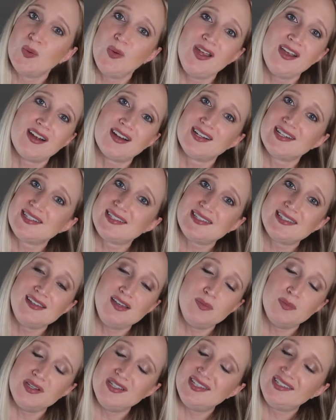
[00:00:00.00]
We are
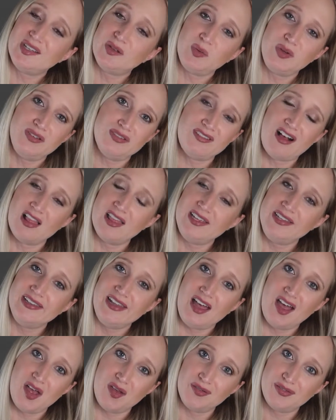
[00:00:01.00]
asleep until we fall in
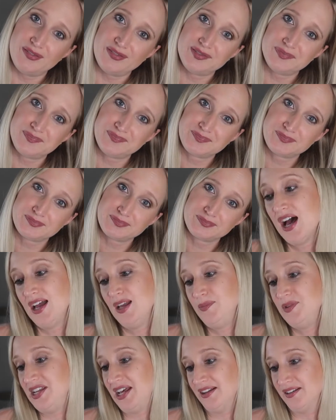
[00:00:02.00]
love.
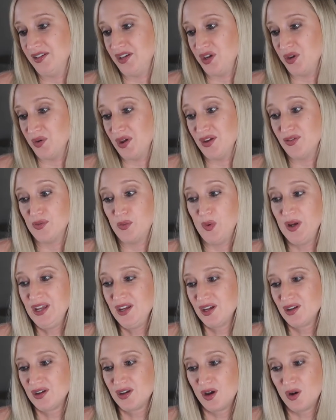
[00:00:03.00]
I'm telling you, if we
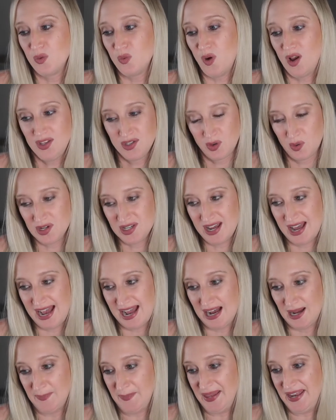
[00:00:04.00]
could know what's going to
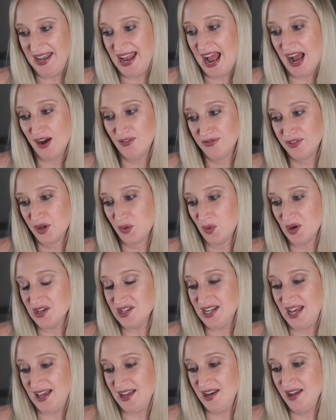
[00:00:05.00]
happen after we're
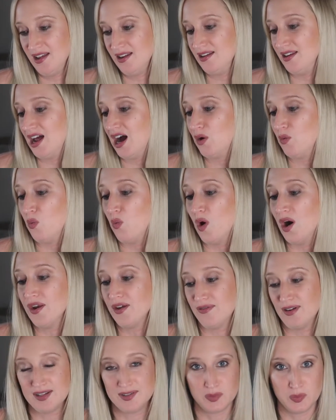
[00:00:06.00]
dead, not one
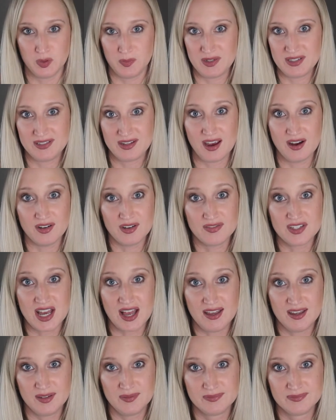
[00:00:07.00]
of us would be scared of
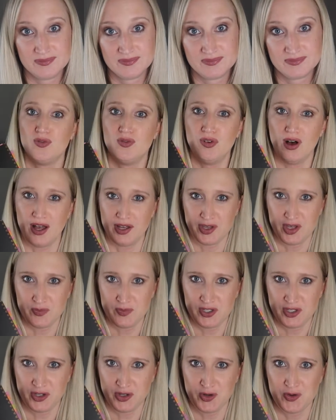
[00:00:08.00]
dying.
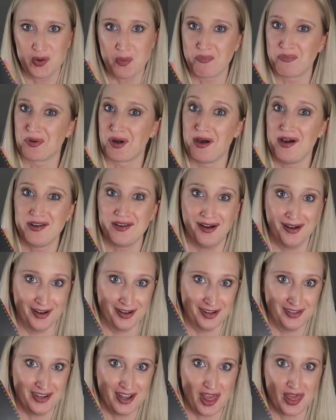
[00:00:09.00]
Volume 2 brought
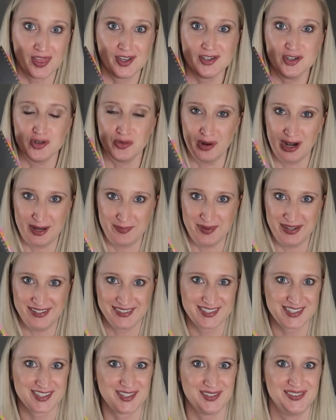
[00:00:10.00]
on the
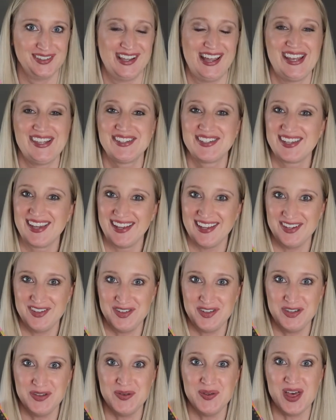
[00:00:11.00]
drama, so let's get
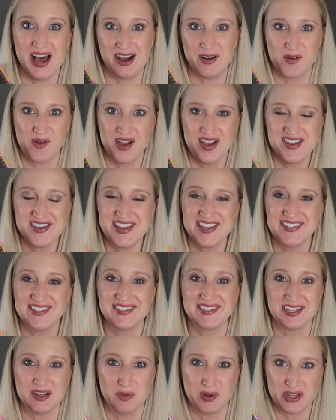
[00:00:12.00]
into that one and
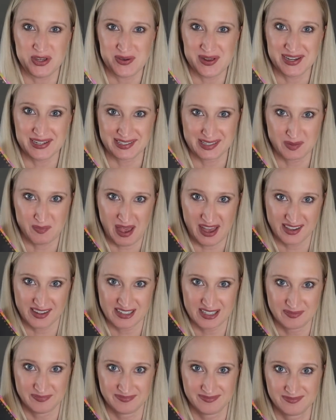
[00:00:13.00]
see what you can
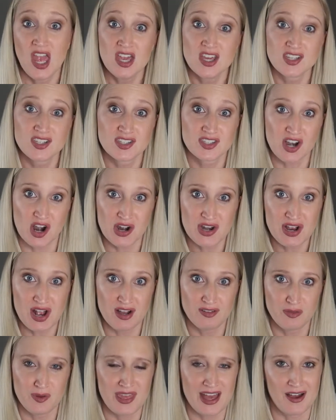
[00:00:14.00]
expect. Starting
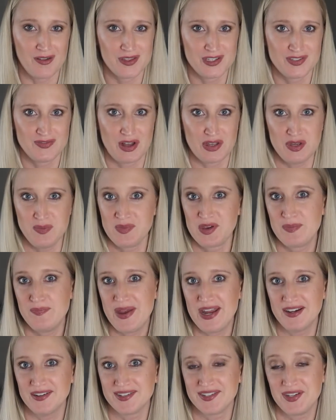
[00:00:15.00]
off with how this volume
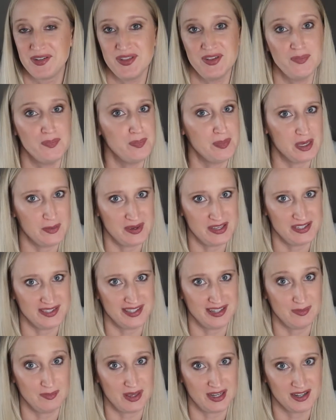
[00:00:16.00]
compares to the
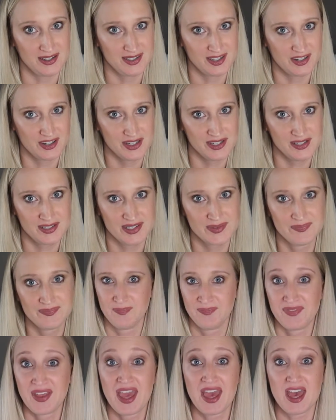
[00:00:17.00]
BBC miniseries,
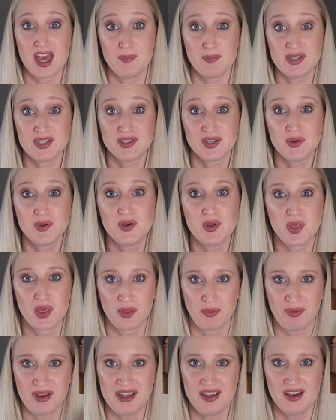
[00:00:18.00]
Episode
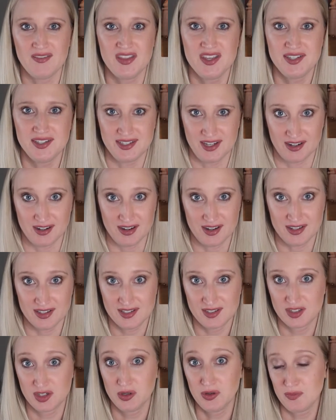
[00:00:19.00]
three of the
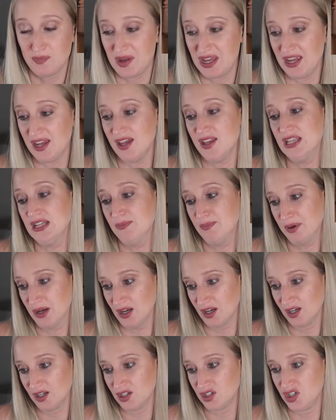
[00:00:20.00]
series took me in the
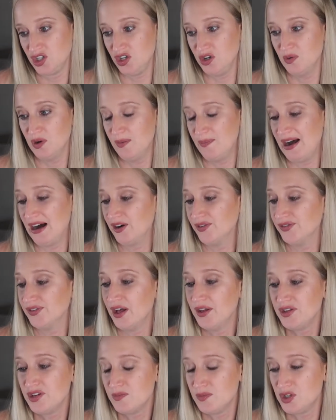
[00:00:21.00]
book to about
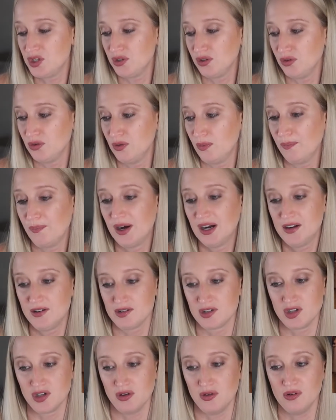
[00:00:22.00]
volume two,
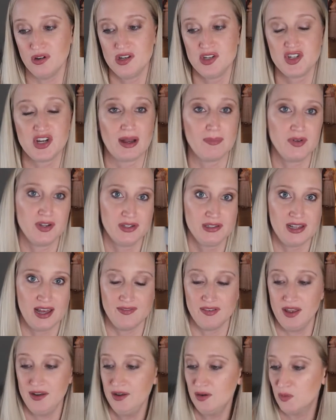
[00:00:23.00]
part two, chapter
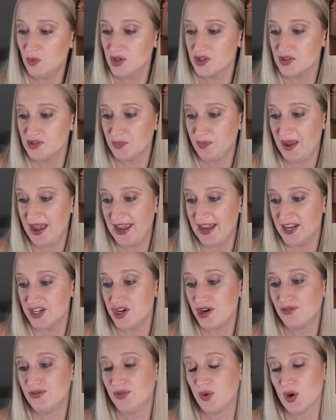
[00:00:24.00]
11, which is
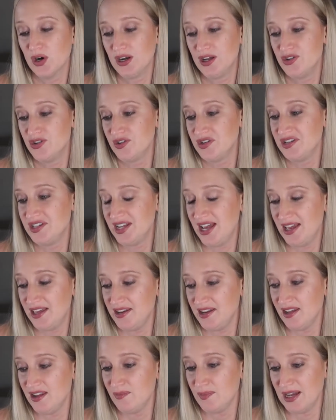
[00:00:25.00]
page
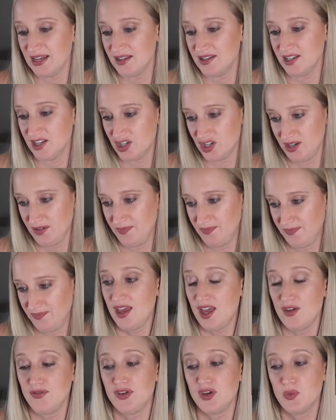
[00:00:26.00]
410 in my edition.
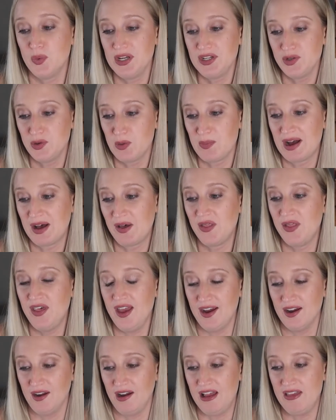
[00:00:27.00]
If you read to about
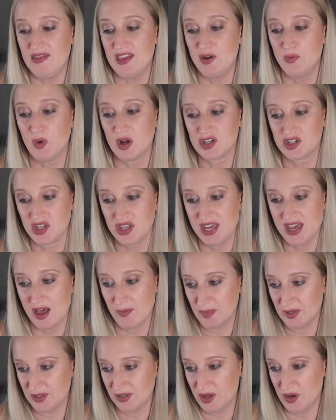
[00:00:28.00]
there and then watch the
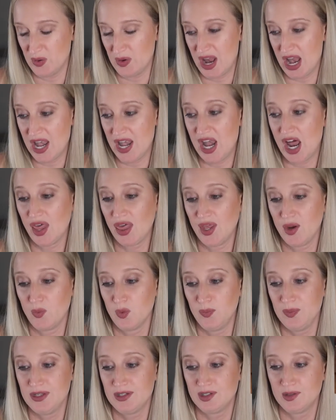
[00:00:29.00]
episode, nothing
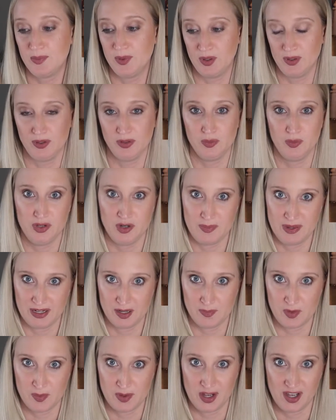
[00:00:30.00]
will be spoiled when you pick
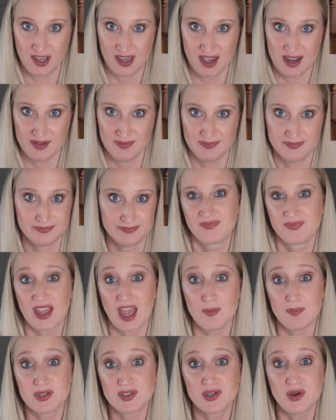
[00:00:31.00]
up the book again.
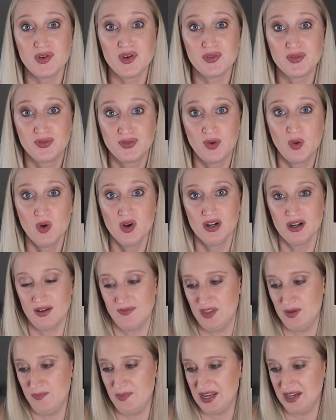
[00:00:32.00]
Episode four
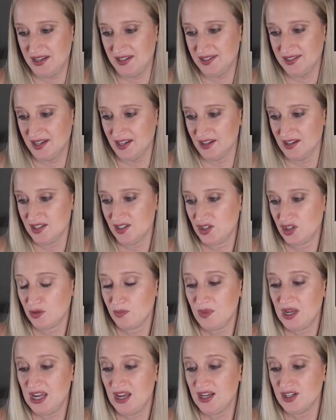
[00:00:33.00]
of the mini series took
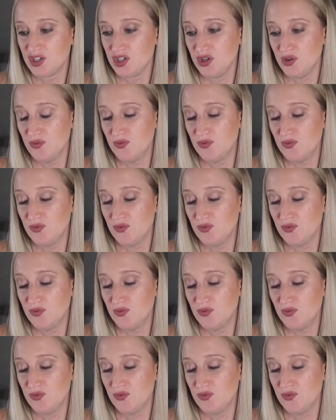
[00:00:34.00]
me to